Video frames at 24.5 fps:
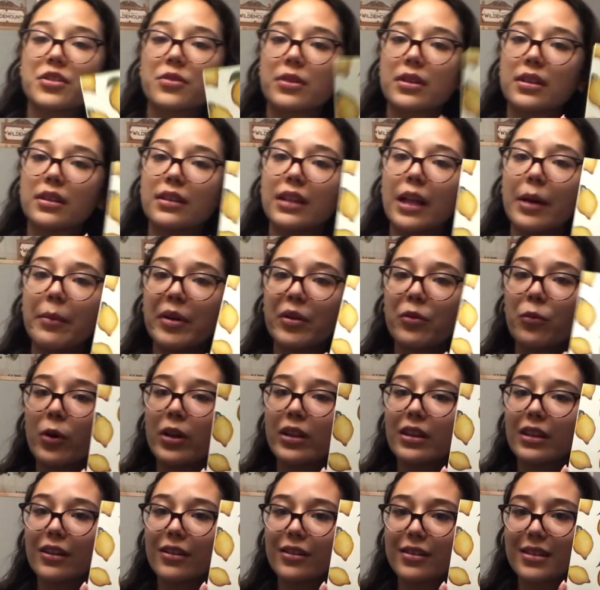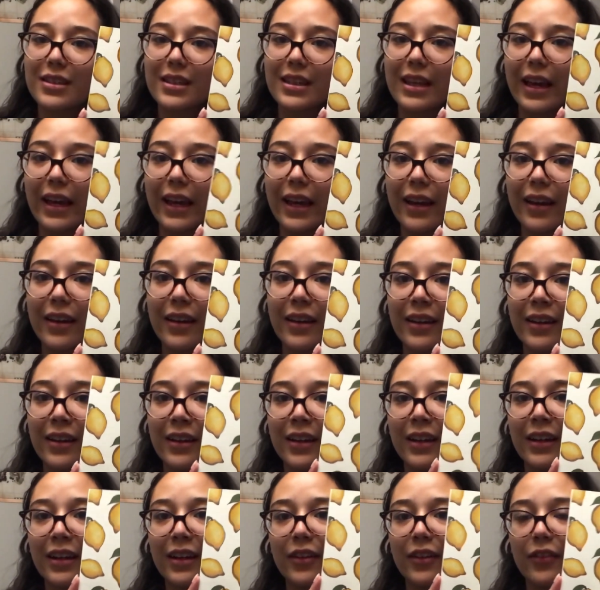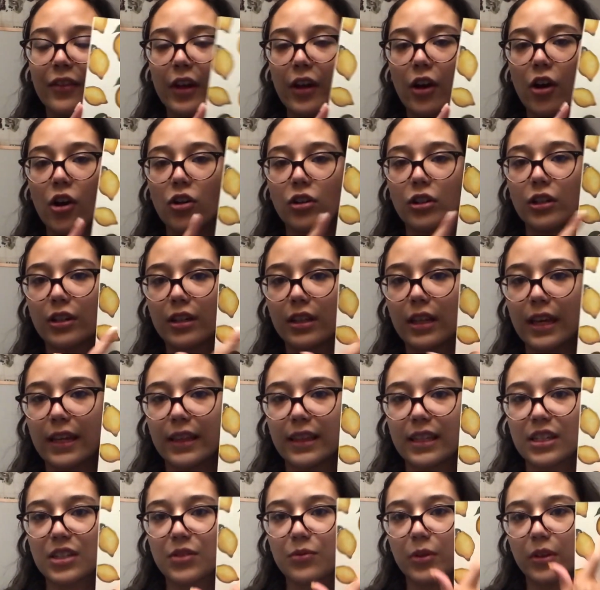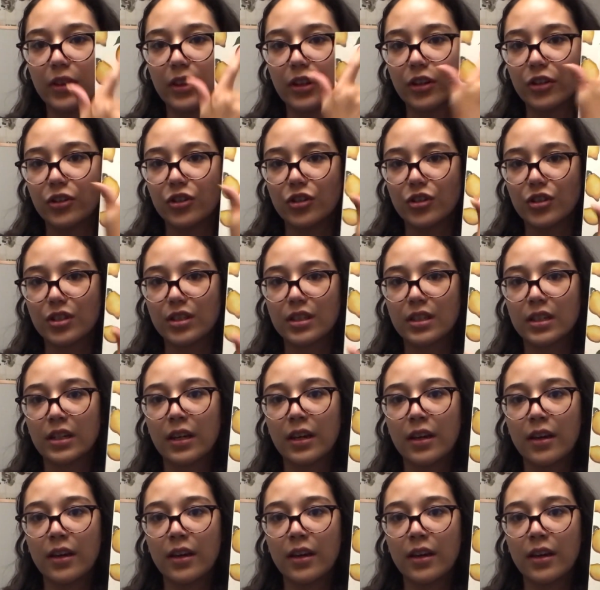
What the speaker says: what the lemon one looks like. They all look like this, where they're just